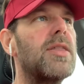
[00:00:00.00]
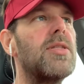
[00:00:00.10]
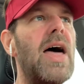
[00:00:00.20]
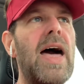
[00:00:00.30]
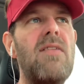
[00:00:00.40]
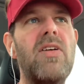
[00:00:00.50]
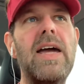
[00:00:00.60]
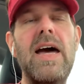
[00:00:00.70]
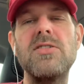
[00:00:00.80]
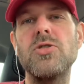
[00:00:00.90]
having
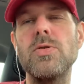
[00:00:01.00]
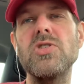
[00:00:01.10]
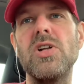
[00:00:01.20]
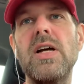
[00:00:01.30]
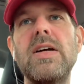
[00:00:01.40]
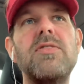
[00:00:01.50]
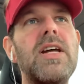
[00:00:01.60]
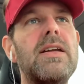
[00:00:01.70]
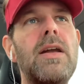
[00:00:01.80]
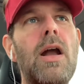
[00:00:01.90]
gastric sleeve
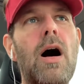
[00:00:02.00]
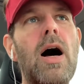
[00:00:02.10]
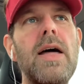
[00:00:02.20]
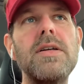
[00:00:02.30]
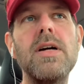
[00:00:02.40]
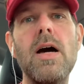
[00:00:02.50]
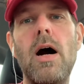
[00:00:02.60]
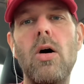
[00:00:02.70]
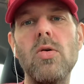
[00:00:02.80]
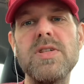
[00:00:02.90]
did not
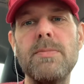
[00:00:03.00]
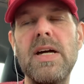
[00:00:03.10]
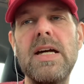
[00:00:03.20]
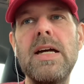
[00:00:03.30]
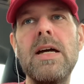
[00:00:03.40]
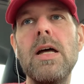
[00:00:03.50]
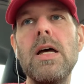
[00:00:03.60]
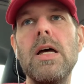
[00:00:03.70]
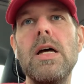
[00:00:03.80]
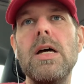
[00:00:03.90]
cause me
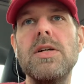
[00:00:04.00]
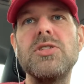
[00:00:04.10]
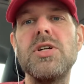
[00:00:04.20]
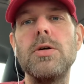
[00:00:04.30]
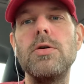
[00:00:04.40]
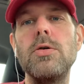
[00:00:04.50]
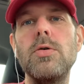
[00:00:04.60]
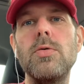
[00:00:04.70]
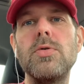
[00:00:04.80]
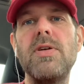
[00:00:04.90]

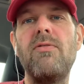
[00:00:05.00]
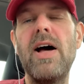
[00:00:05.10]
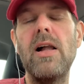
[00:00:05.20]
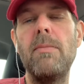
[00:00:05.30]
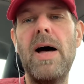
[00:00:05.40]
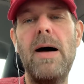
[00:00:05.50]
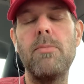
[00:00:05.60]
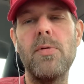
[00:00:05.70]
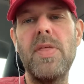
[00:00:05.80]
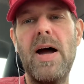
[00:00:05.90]
to develop
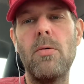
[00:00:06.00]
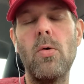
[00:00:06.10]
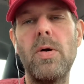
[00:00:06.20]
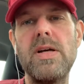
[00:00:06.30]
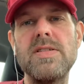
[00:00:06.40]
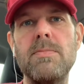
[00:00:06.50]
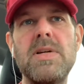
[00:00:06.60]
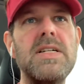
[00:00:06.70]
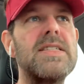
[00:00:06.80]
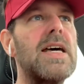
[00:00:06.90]
hyperthyroidism.
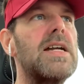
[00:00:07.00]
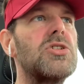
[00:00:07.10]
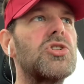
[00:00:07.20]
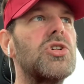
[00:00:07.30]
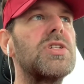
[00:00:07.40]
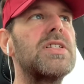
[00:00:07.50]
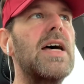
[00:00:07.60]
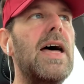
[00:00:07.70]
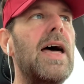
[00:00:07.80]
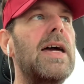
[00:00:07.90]
He said it's just
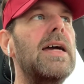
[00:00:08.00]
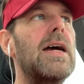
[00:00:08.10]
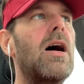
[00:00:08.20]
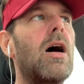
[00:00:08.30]
a